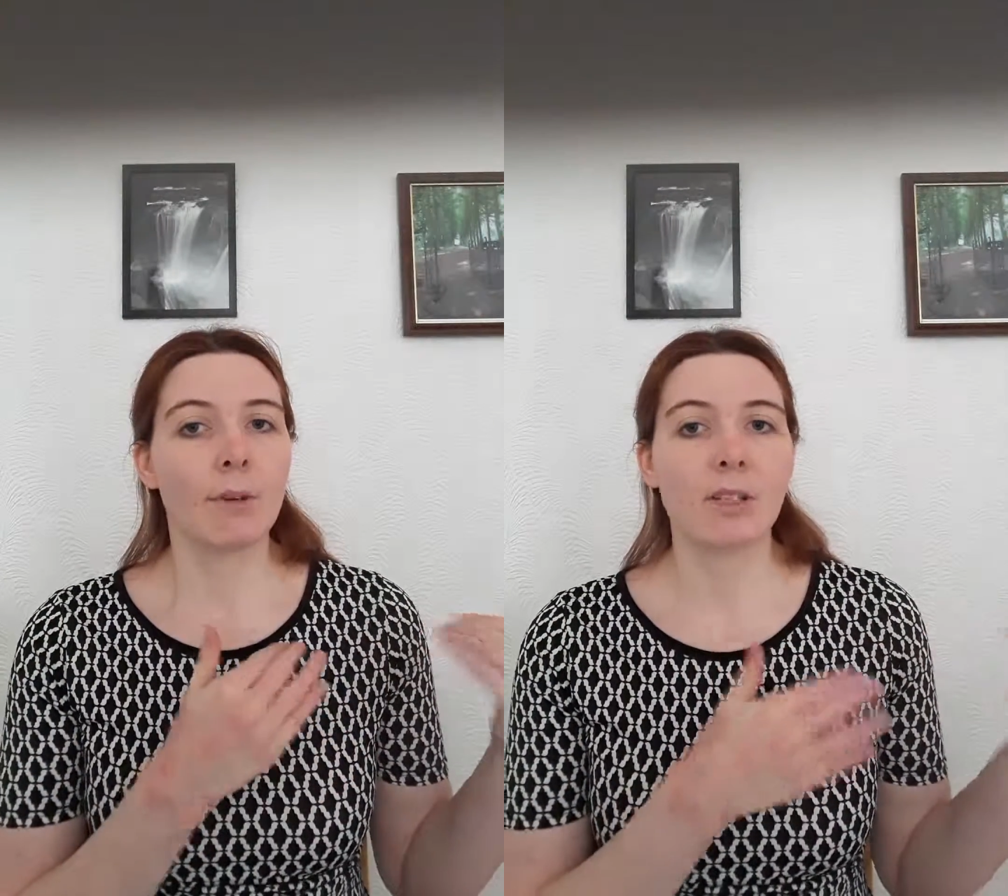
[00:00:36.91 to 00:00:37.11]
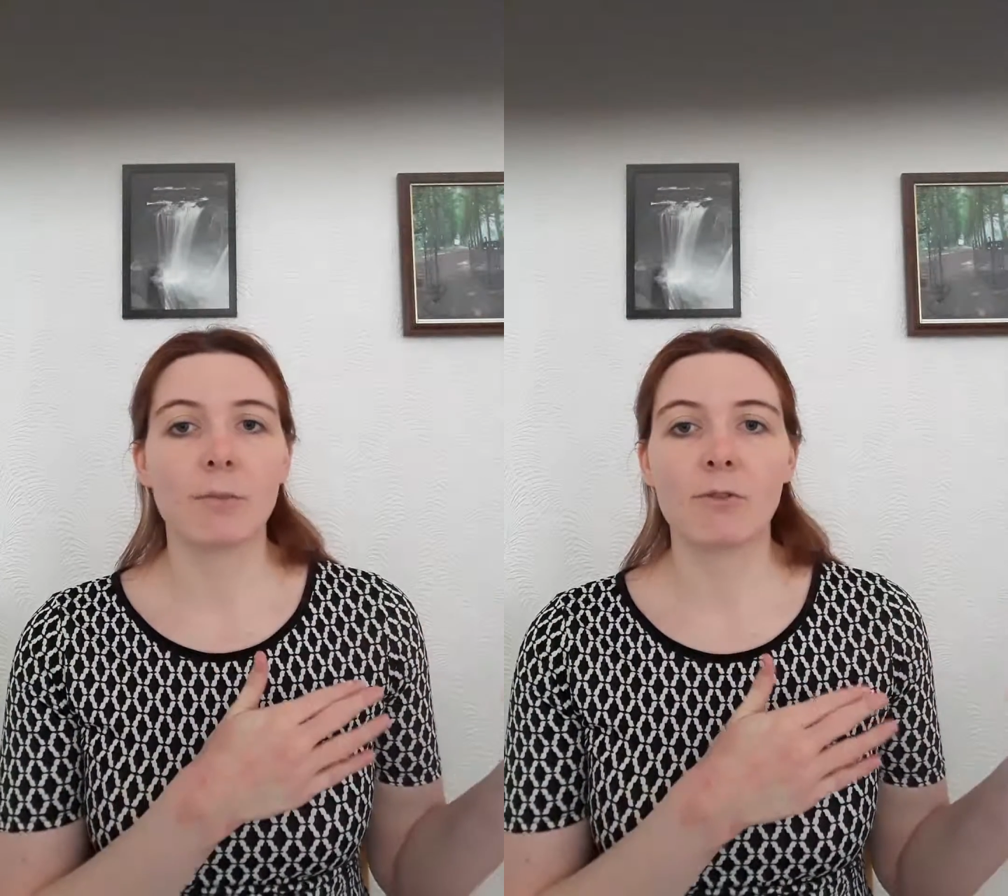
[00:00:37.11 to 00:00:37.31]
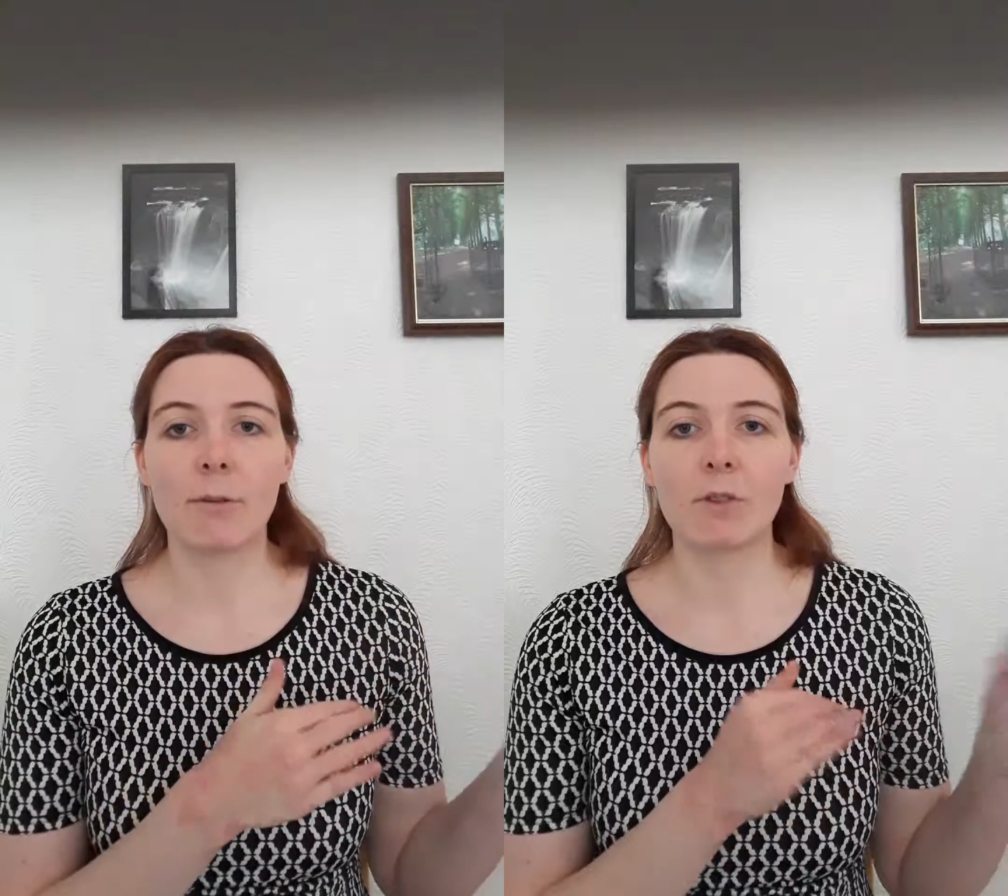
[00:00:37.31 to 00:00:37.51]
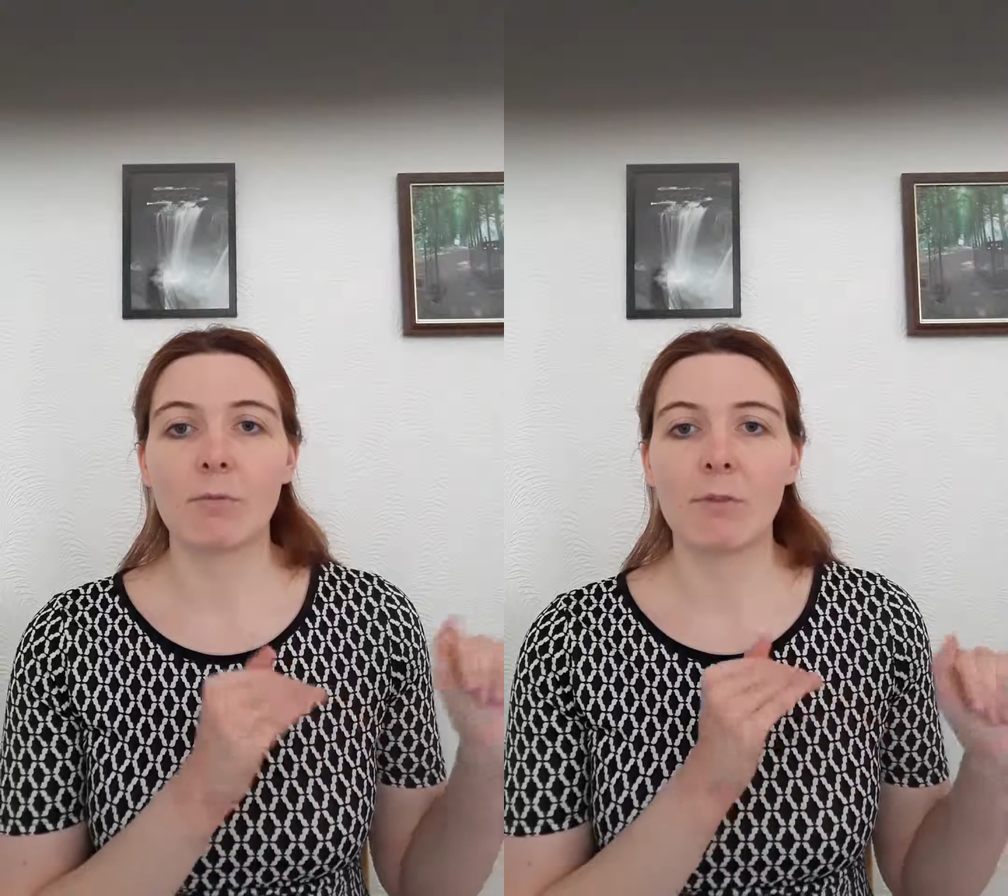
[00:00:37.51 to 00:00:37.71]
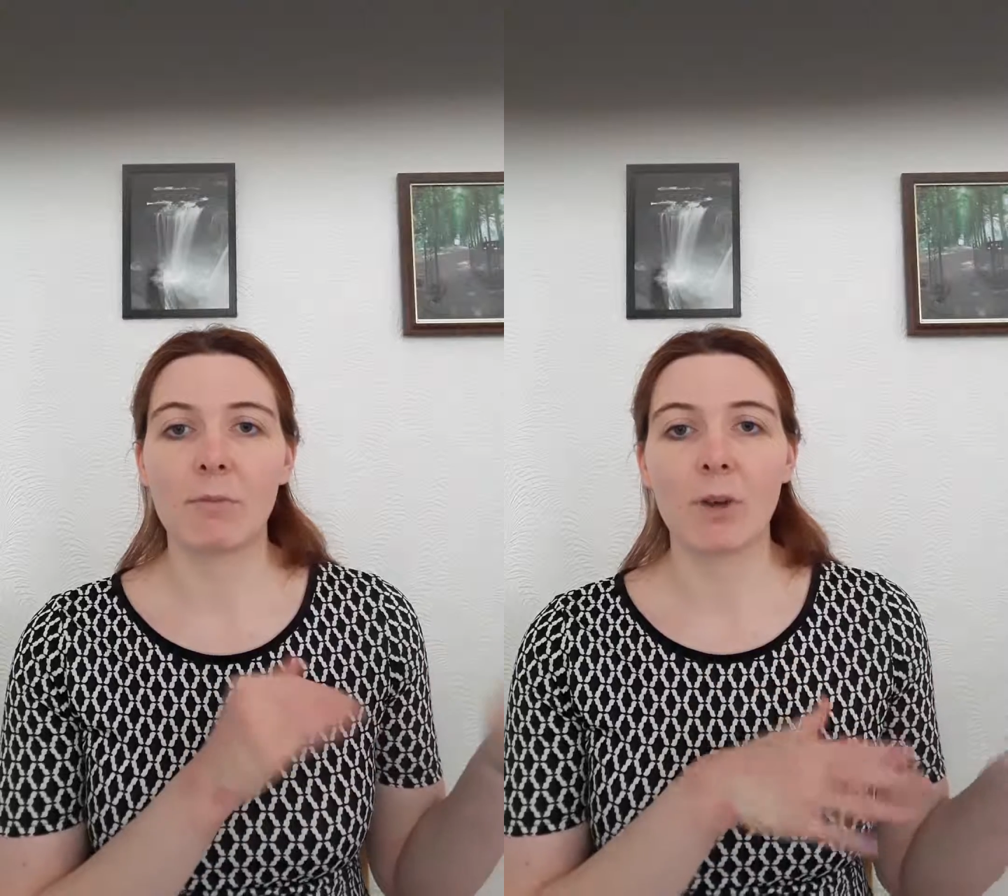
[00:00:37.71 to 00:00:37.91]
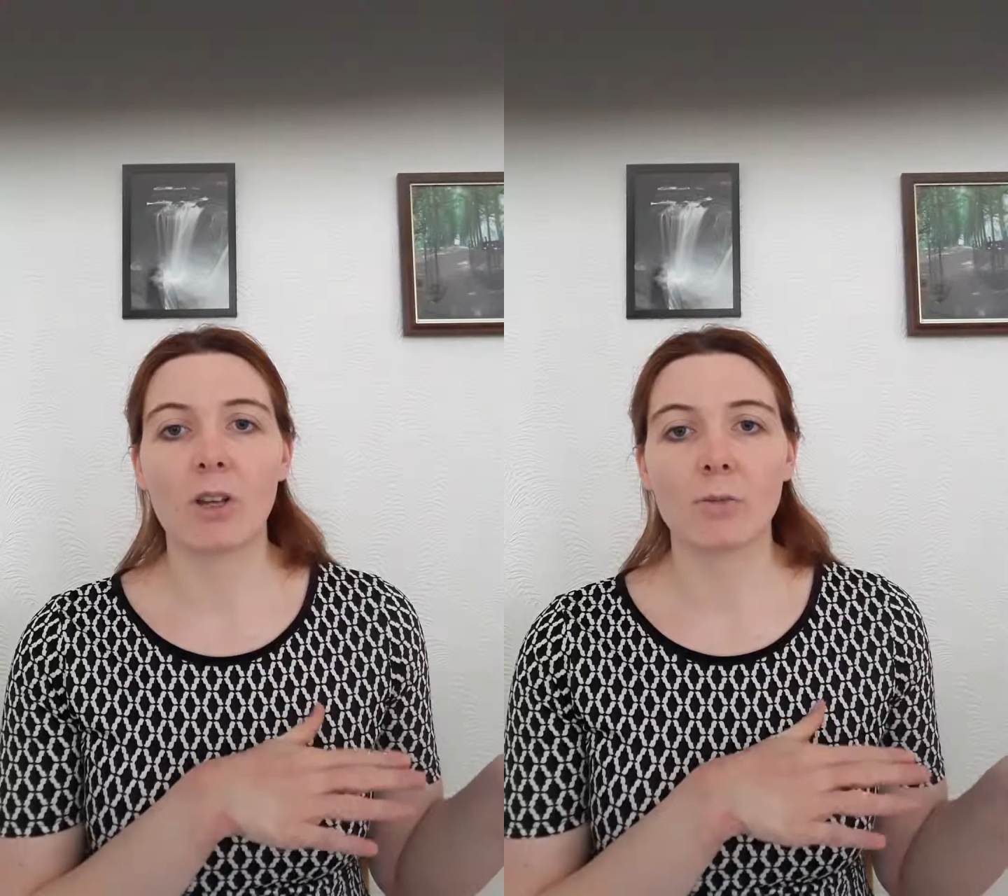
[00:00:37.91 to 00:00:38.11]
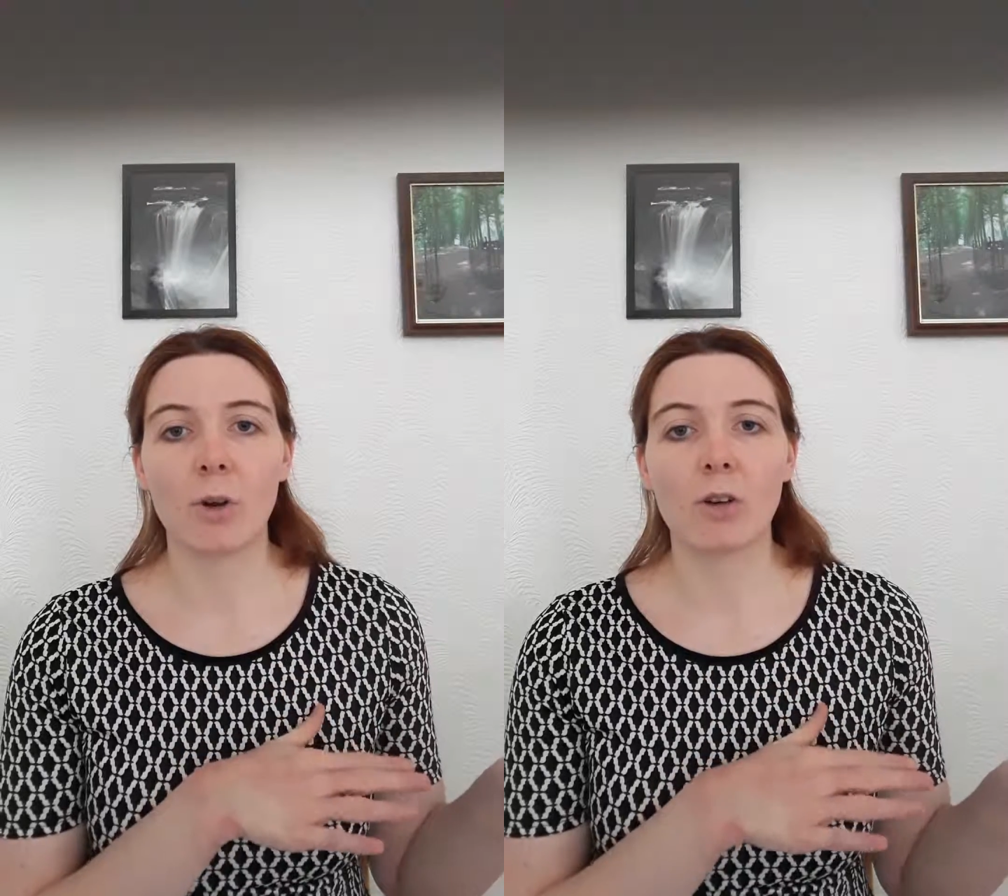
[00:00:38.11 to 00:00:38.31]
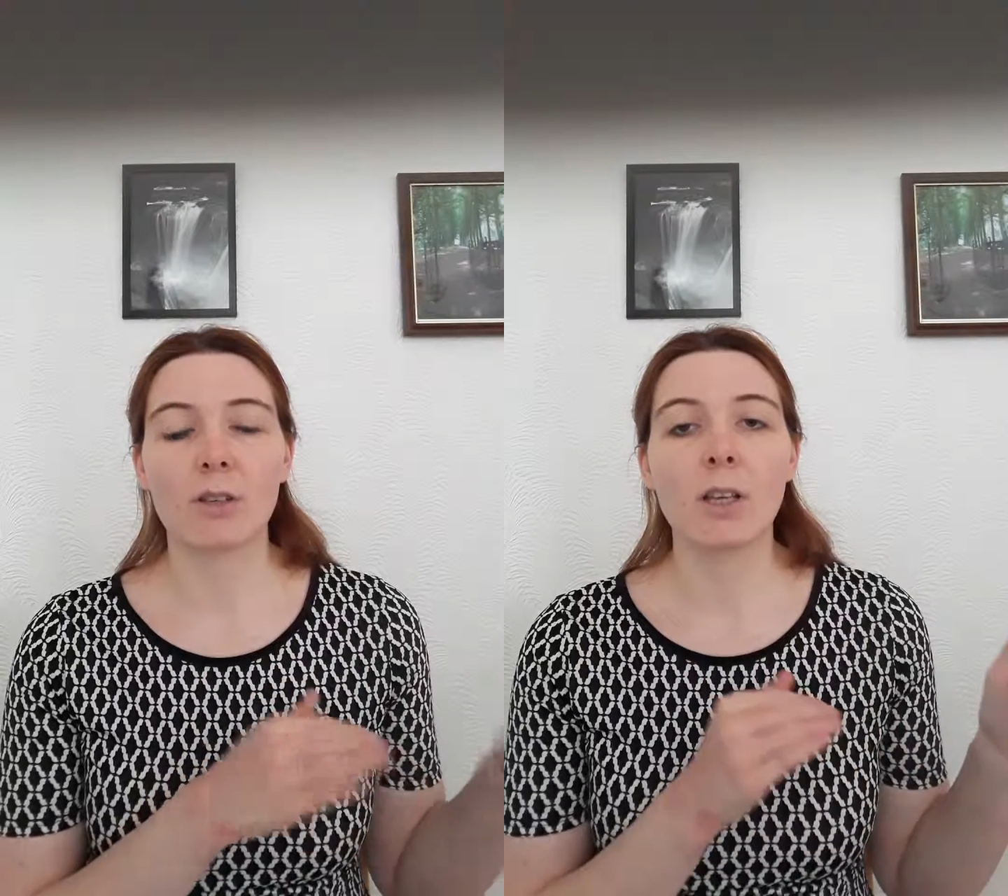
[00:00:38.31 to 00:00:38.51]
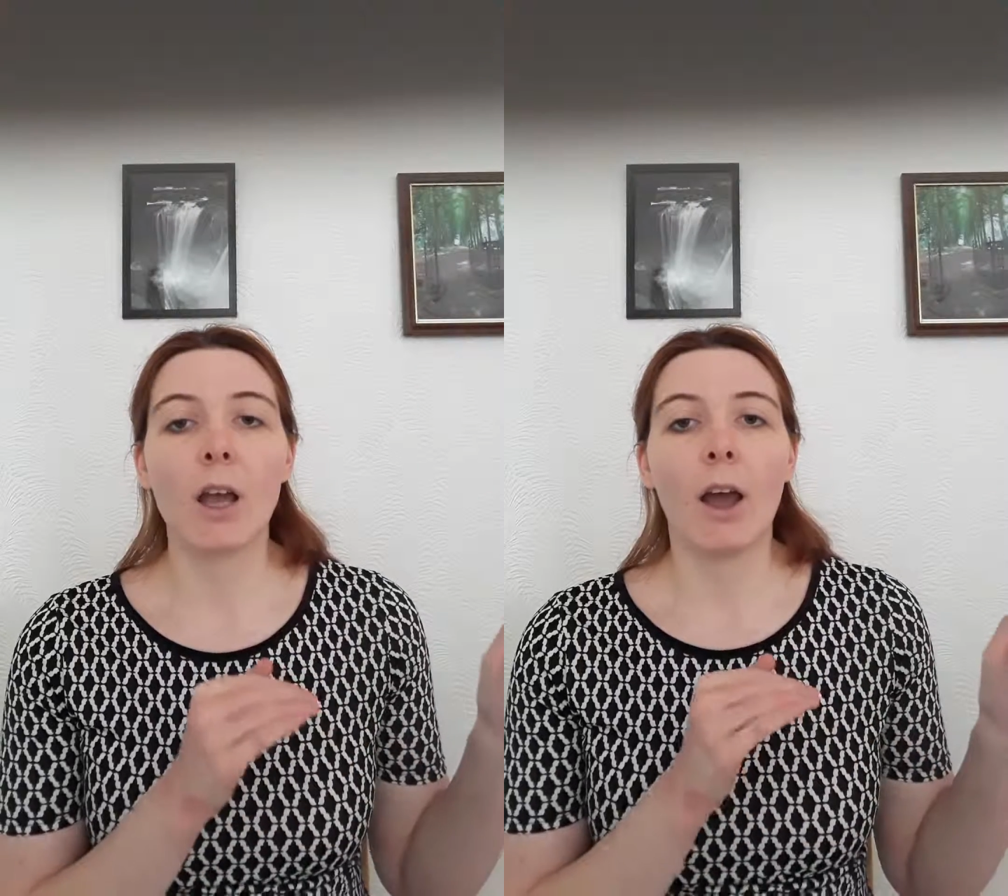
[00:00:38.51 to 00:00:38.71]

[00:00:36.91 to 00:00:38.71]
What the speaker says: subscription with Birchbox